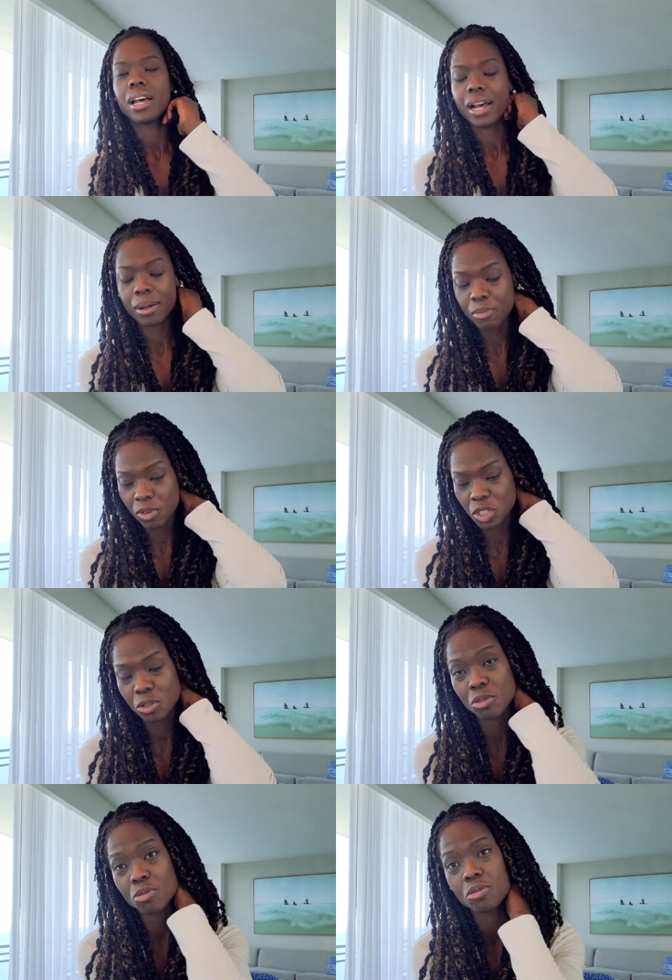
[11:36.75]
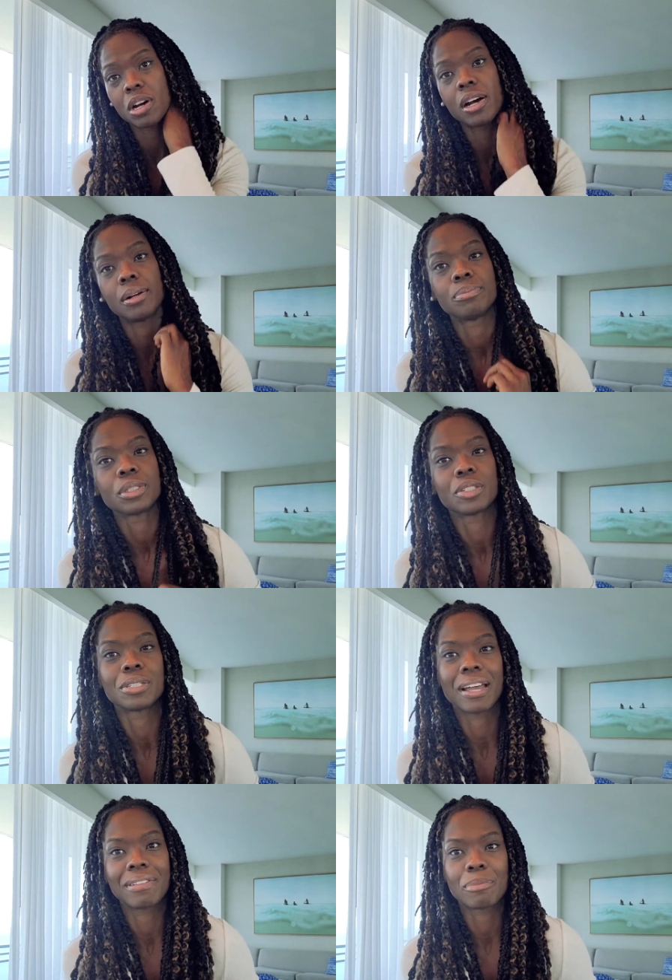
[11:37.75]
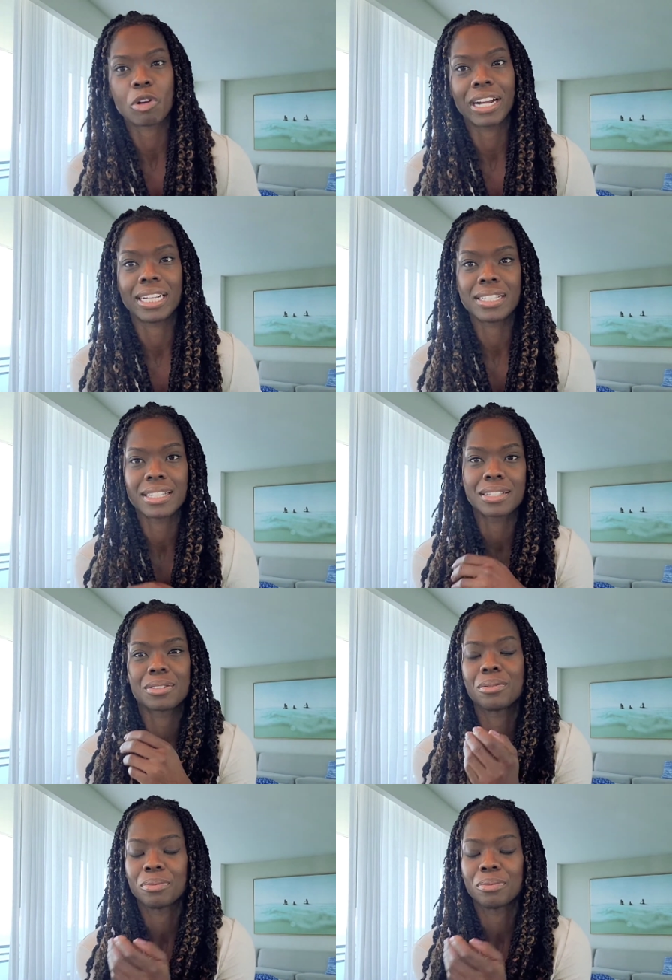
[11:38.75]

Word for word: um, once you um, you know give them credits